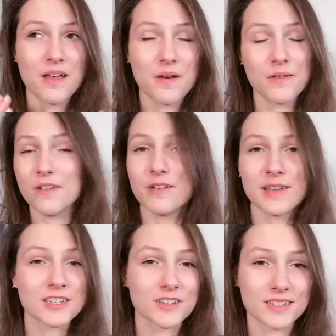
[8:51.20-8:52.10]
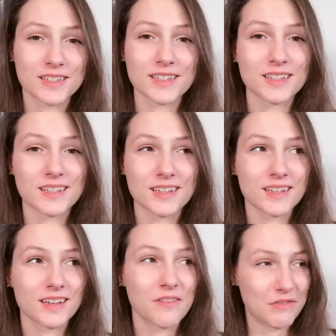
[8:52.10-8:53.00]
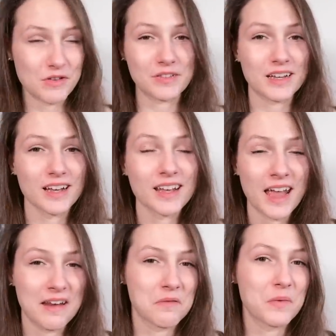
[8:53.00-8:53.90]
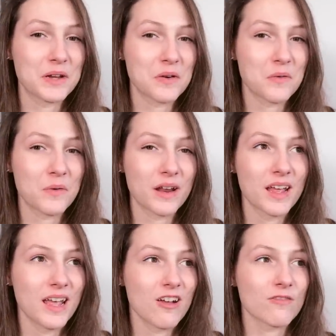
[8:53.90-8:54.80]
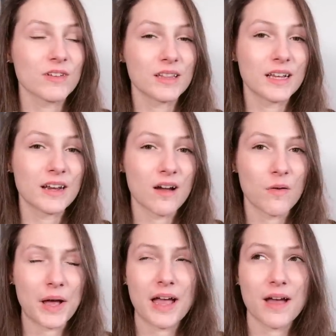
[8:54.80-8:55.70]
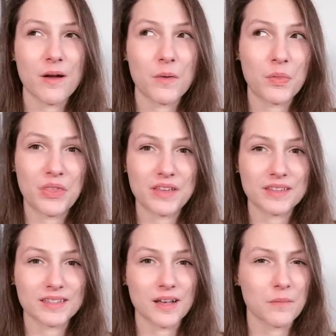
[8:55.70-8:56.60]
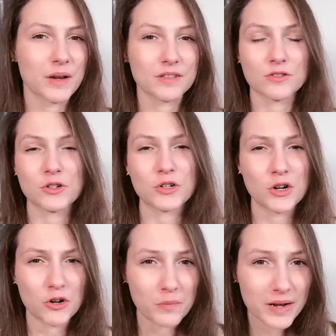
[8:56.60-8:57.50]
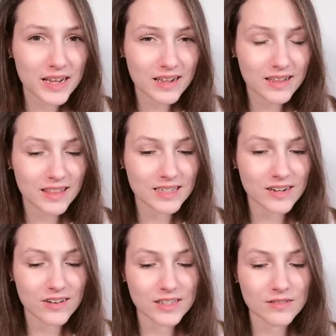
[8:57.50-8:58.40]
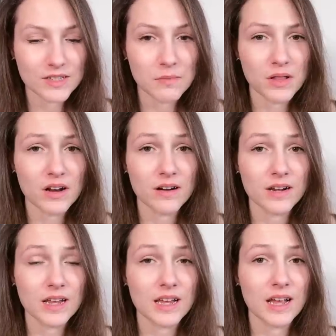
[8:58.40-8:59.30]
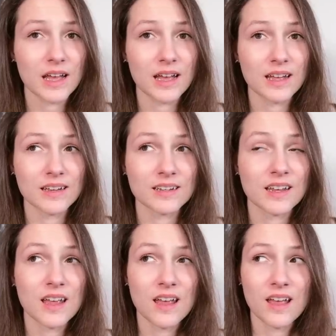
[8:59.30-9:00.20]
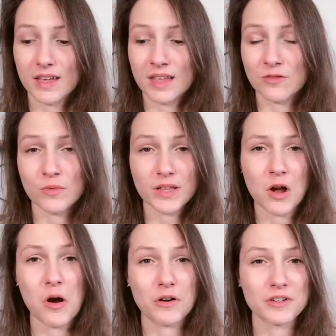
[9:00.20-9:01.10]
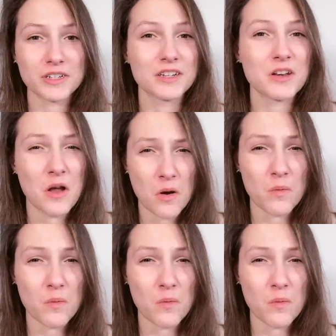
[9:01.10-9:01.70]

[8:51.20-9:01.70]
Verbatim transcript: which is confusing. Again, we don't really know how these companies are determining these areas of similarity, and it's really hard to know